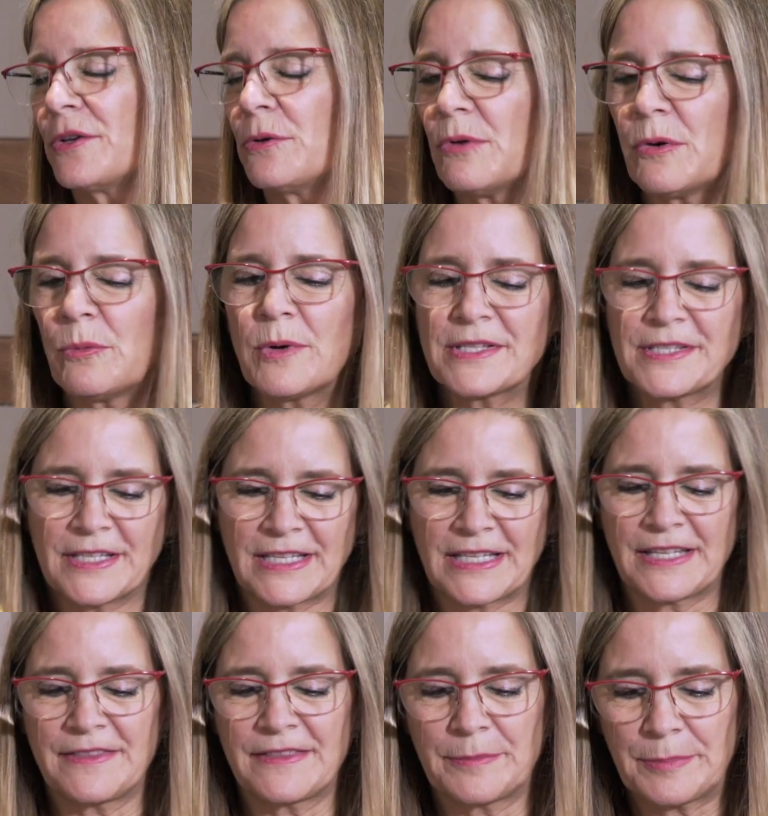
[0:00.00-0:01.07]
So what was it
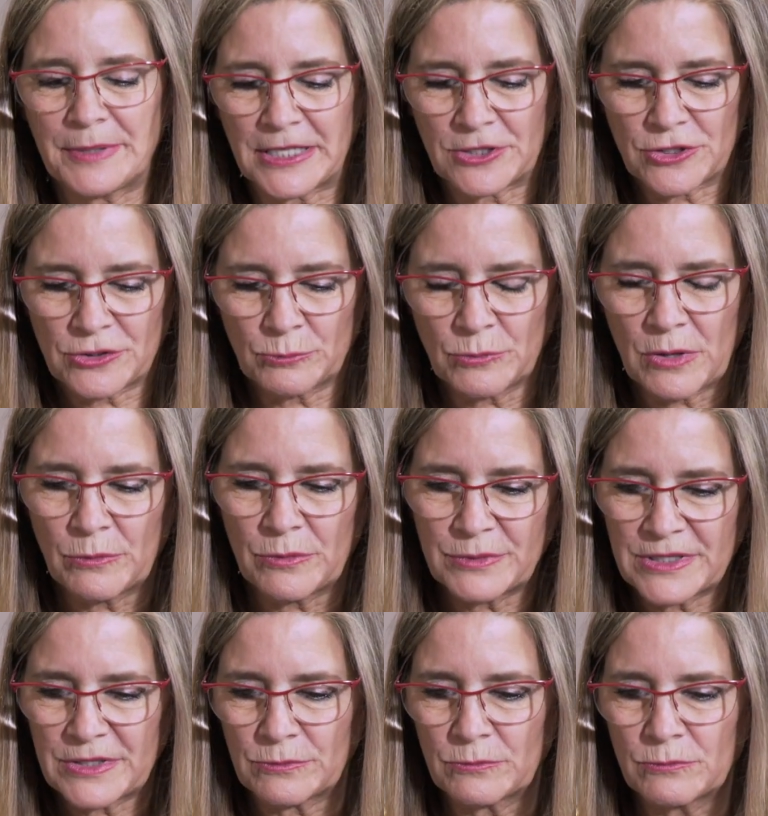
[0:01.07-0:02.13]
in the pitch? What
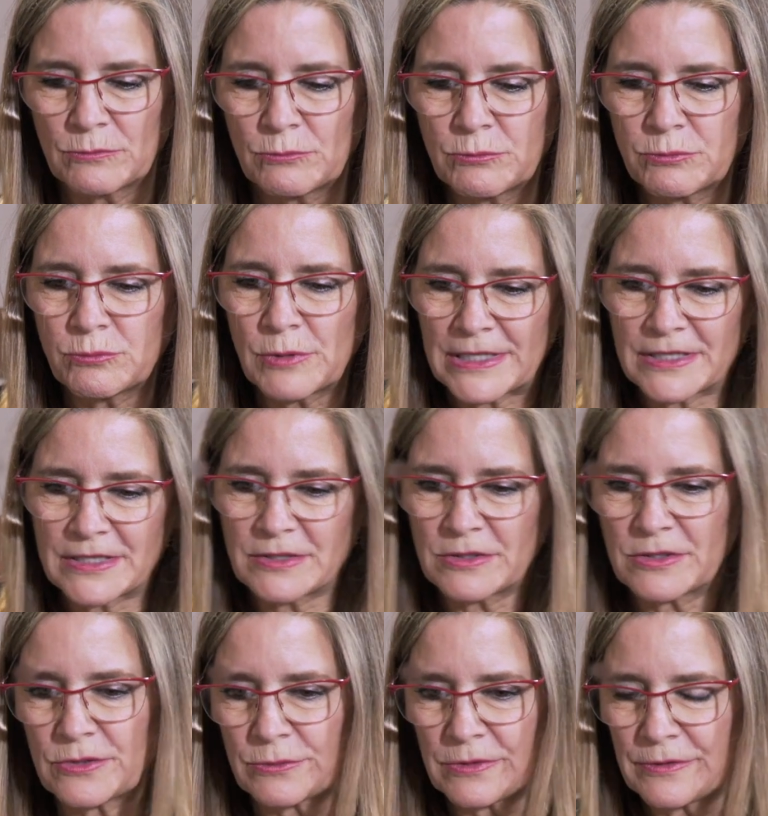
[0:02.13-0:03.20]

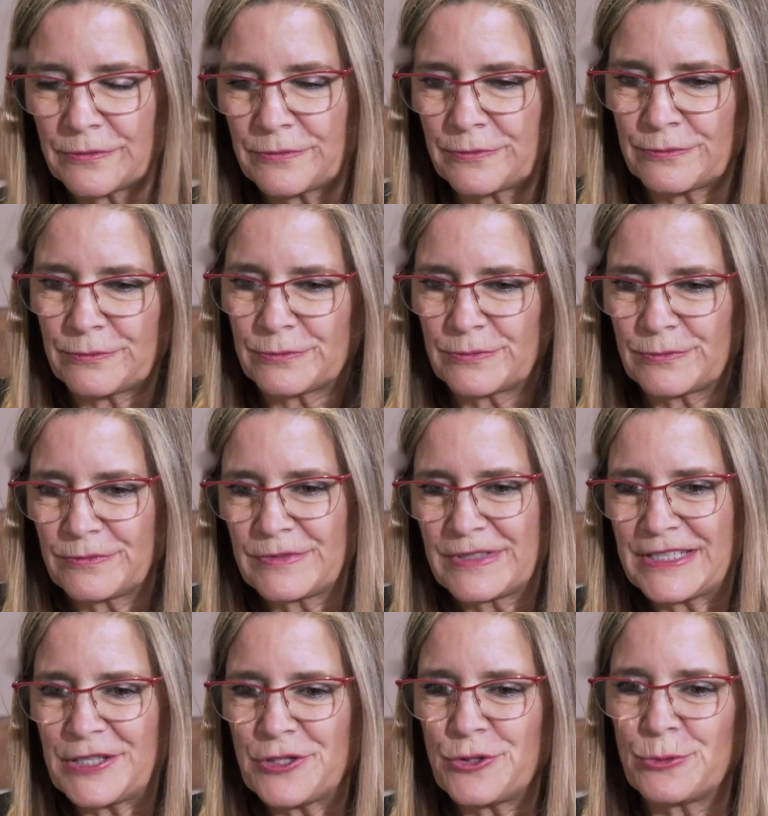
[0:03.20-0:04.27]
sort of
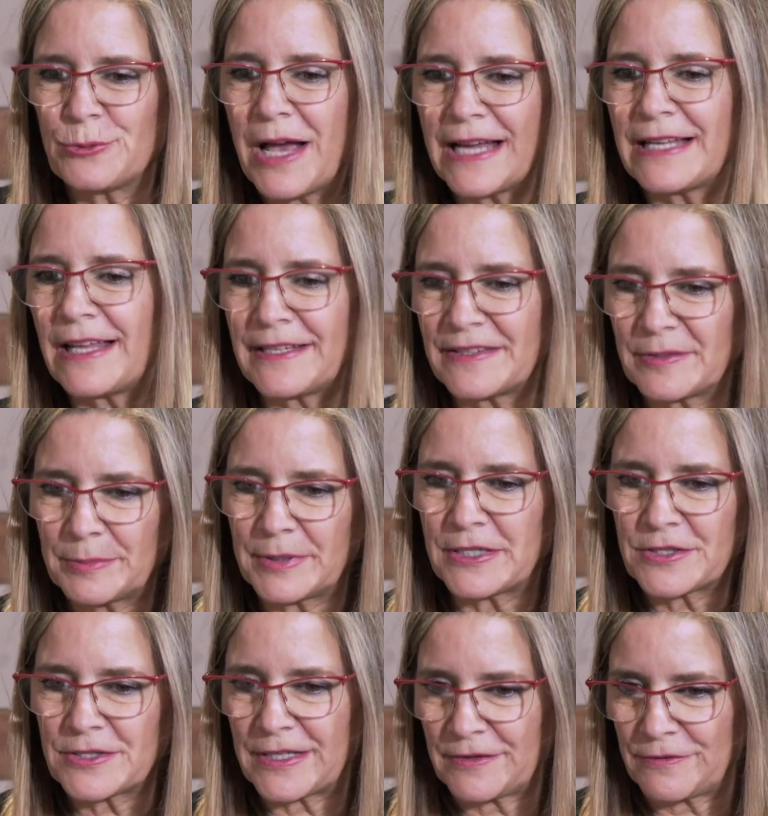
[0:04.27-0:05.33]
did you highlight in the
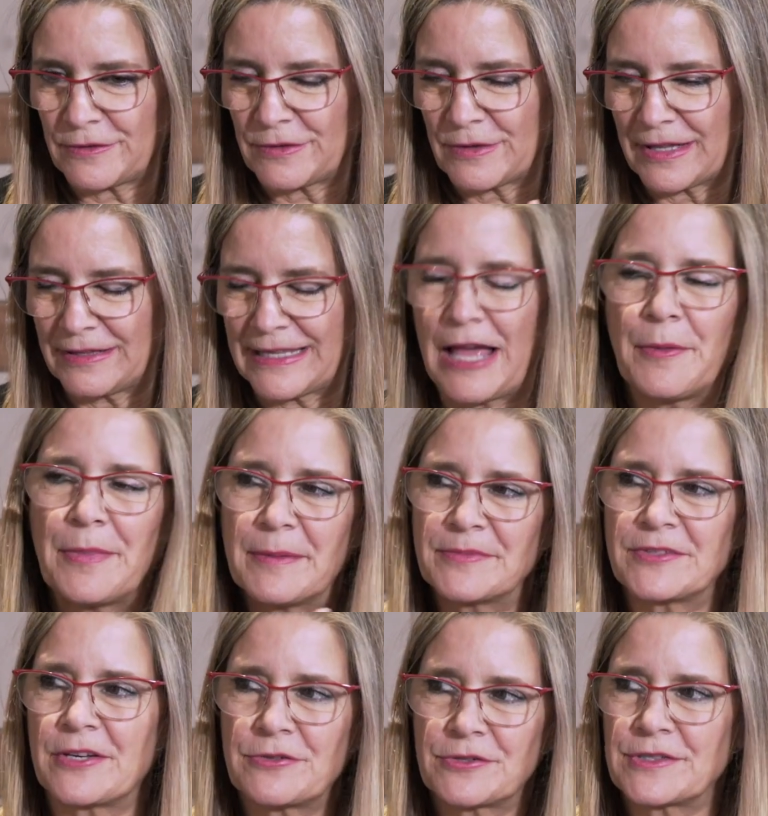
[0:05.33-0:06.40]
pitch that allowed them
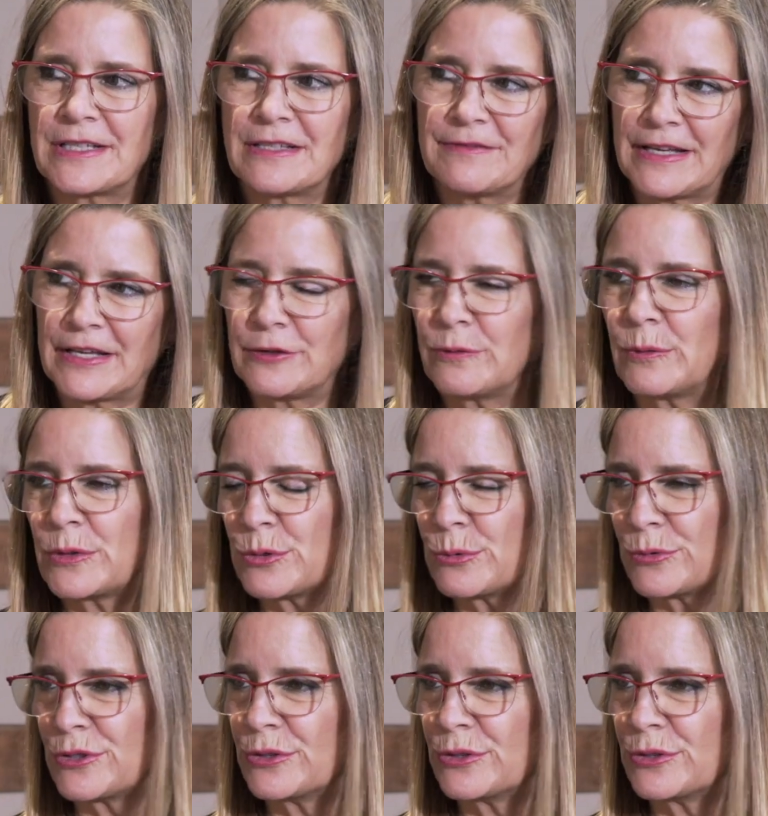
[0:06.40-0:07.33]
to understand the value of what you were